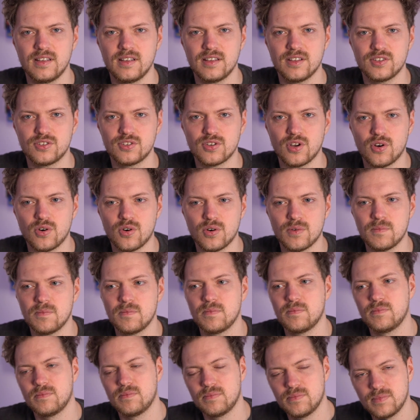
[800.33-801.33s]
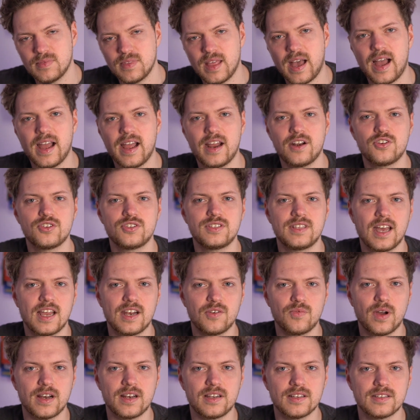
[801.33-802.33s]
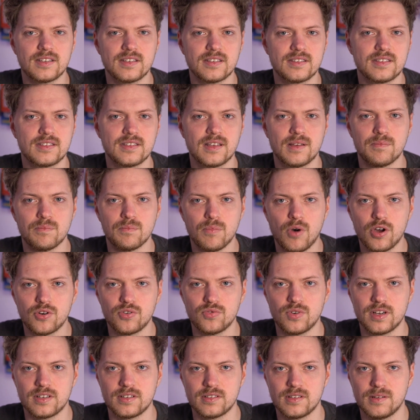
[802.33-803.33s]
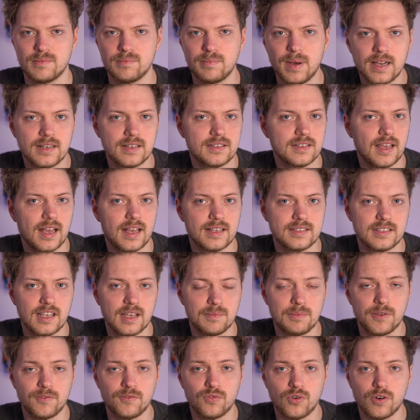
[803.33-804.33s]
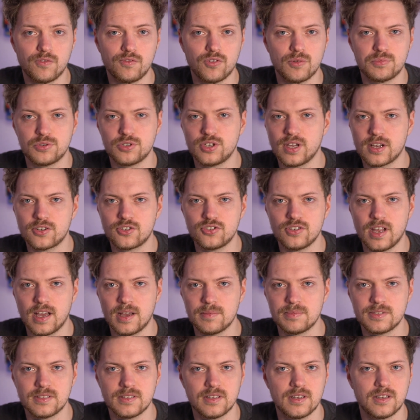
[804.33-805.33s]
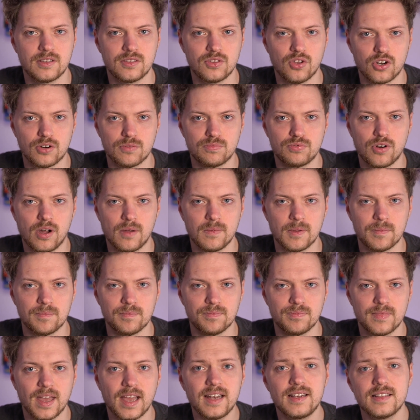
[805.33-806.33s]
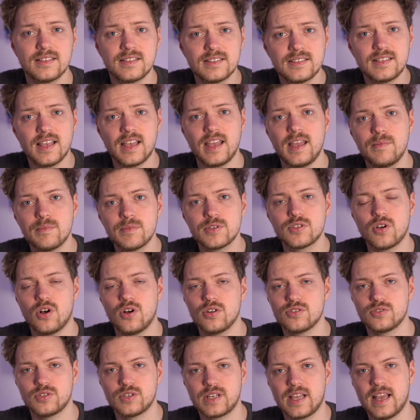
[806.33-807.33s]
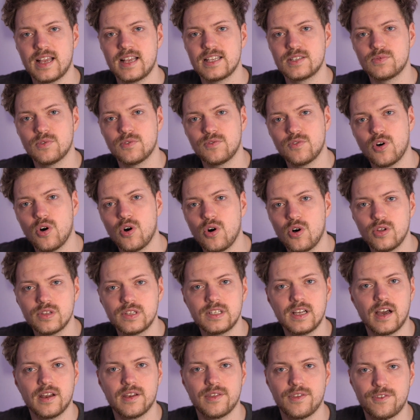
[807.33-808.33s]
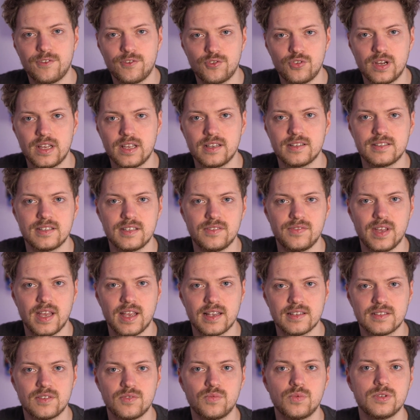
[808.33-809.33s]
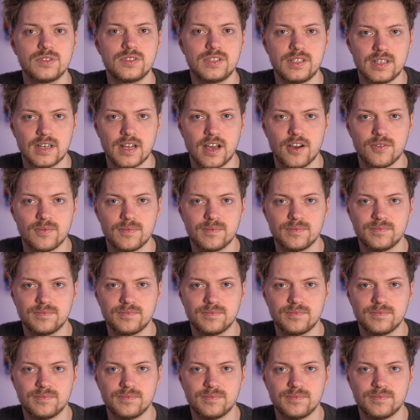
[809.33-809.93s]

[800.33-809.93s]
So I understand why this is moderate. But as said before, for production apps, not a problem. And the same is also the case with all the other three CVAs that we'll see now